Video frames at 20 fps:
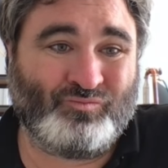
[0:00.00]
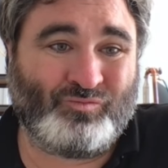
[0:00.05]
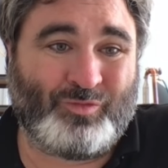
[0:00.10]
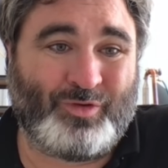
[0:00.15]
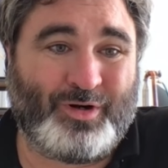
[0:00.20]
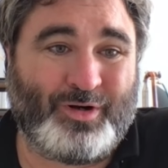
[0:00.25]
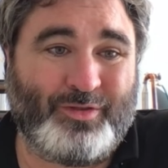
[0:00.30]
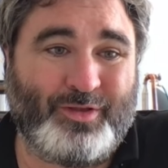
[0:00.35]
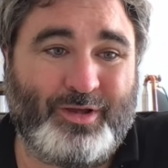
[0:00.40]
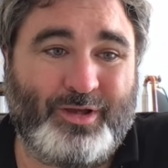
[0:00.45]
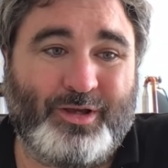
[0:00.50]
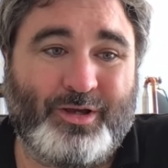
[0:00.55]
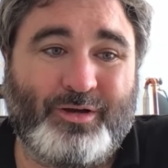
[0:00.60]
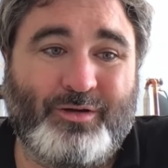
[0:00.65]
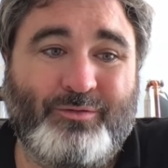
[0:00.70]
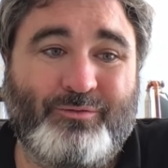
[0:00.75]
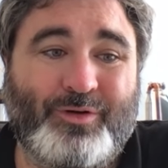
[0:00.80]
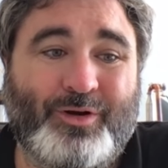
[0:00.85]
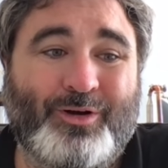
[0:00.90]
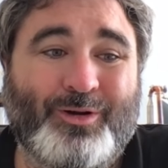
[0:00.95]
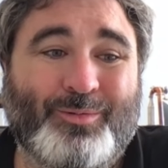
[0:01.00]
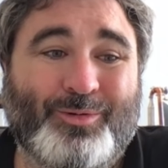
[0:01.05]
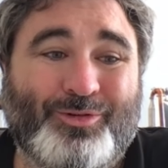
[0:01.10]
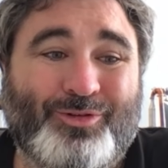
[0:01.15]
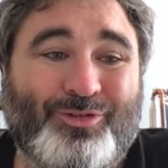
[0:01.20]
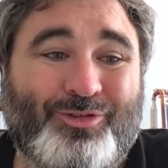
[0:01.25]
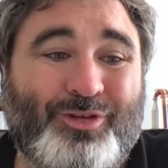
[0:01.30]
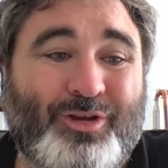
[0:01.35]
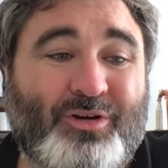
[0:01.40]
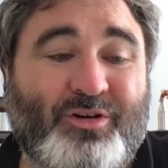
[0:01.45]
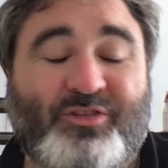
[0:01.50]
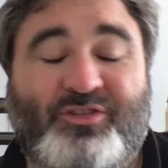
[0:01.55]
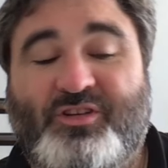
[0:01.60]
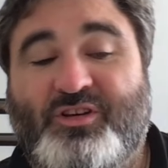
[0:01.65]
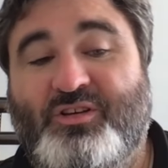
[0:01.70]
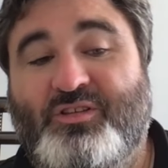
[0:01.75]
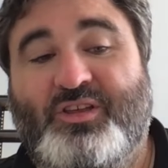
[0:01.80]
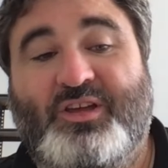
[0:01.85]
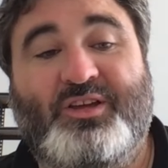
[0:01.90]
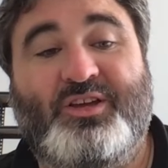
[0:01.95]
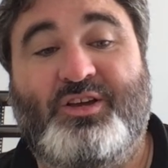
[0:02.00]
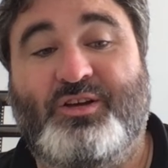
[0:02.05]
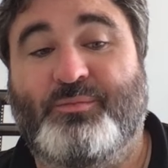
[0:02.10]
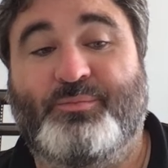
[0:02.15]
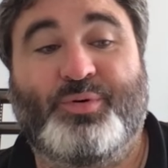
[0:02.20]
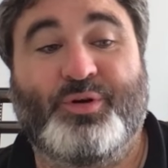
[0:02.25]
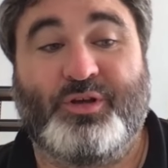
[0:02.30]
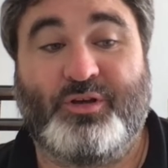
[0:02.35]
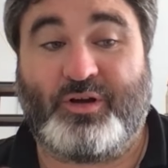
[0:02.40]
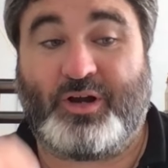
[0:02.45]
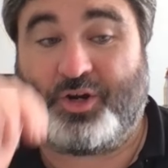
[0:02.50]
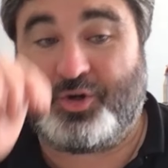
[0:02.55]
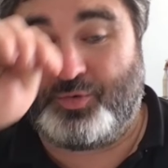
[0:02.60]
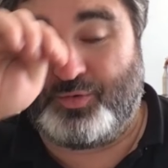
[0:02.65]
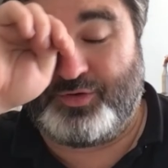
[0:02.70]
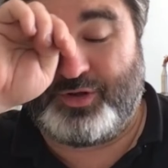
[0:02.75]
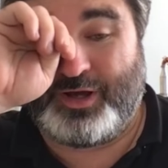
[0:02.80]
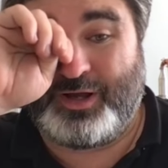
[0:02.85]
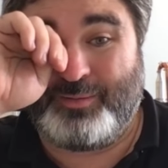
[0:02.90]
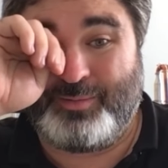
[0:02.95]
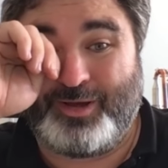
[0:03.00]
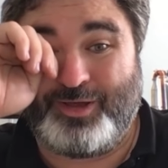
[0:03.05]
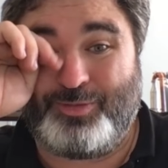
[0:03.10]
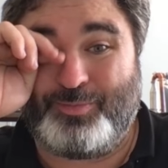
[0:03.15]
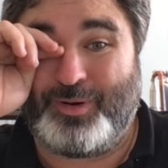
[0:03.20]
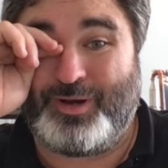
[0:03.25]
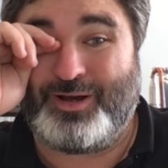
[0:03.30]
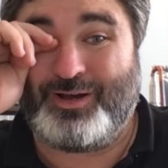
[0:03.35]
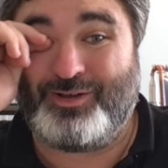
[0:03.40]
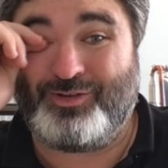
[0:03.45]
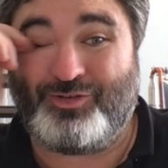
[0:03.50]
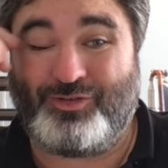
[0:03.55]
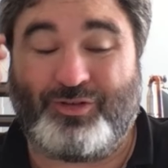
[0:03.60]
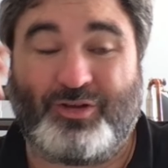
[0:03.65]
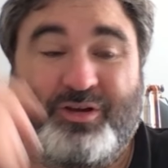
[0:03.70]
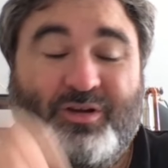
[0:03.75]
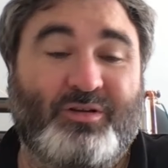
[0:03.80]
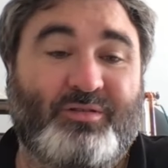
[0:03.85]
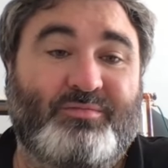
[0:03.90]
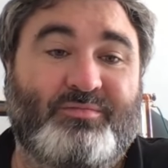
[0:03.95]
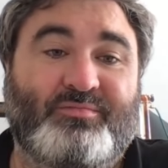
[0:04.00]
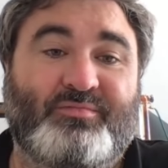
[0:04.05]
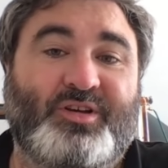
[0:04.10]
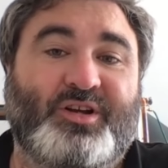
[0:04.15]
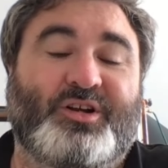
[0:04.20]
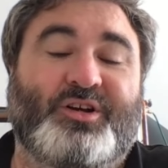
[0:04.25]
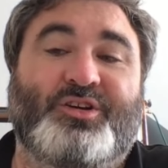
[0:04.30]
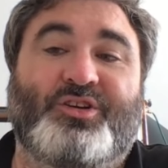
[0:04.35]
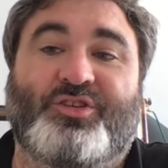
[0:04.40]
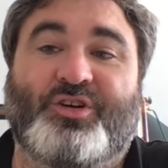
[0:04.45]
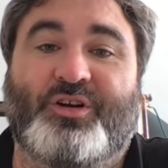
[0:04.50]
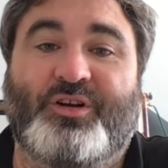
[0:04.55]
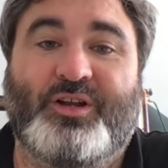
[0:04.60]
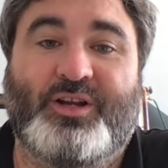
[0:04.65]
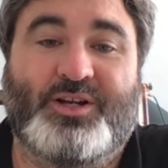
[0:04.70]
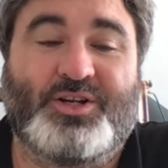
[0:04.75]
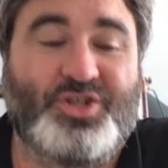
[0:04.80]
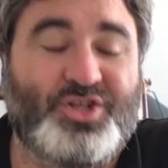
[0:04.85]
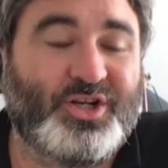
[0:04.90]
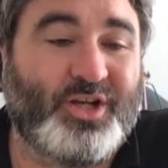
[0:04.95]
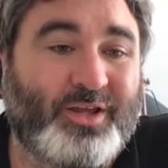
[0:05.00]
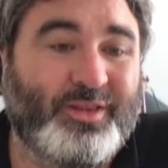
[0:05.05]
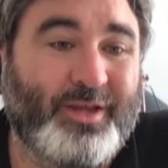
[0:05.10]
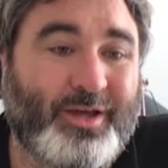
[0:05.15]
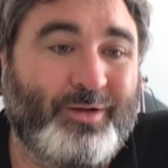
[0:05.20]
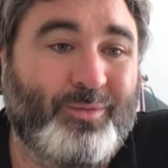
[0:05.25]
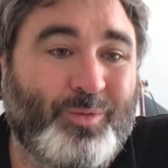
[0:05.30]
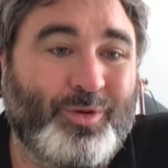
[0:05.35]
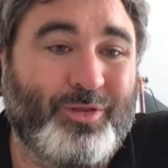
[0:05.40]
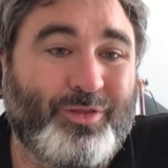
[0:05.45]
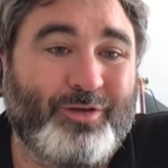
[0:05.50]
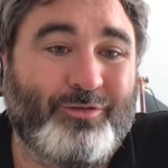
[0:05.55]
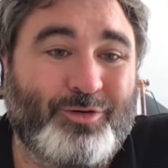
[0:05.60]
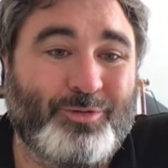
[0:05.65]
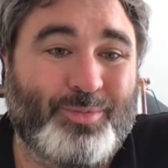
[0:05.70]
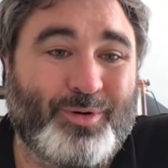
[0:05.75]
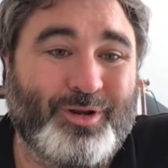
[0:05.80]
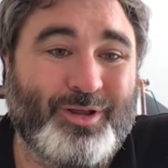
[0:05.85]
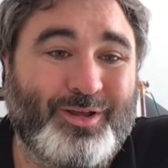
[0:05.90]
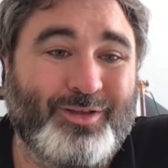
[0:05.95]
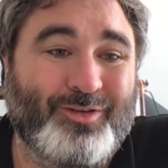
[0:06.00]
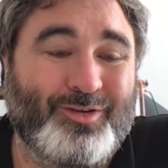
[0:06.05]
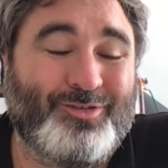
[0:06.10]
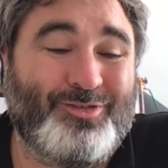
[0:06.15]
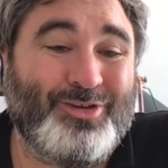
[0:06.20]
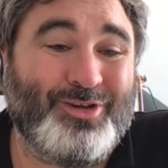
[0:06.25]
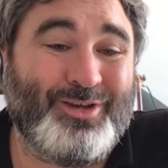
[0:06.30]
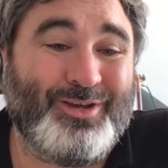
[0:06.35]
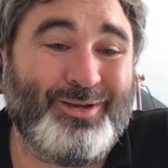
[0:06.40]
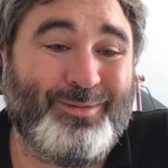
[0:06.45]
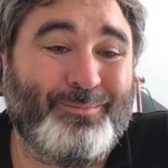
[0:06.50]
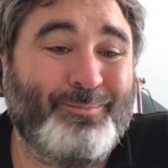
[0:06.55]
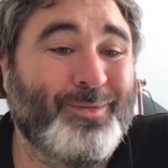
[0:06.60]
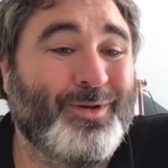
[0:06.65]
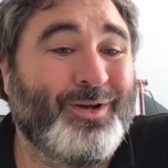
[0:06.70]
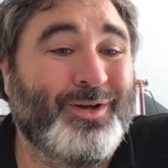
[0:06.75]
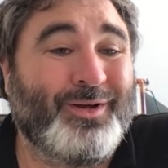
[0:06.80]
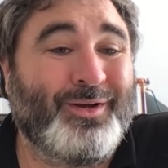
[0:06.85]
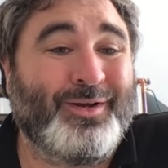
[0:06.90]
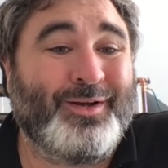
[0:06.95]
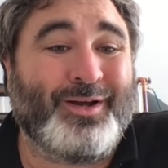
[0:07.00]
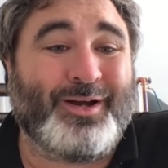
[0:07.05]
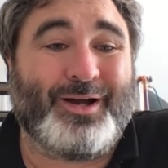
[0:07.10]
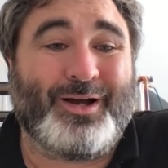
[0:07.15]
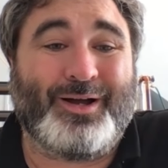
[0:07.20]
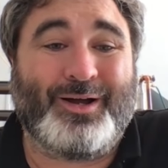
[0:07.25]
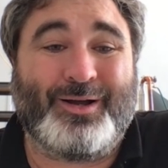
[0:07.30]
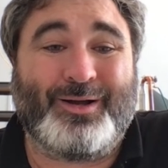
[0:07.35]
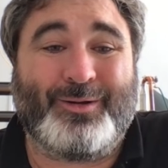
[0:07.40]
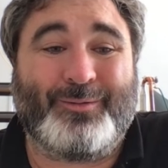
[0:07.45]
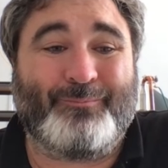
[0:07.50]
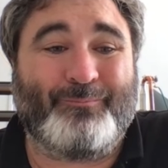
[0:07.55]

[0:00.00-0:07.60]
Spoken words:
Right, there you go, variables and secrets. So there you can put your actual database path. So, you don't need to share that with everybody in the team. Yeah, I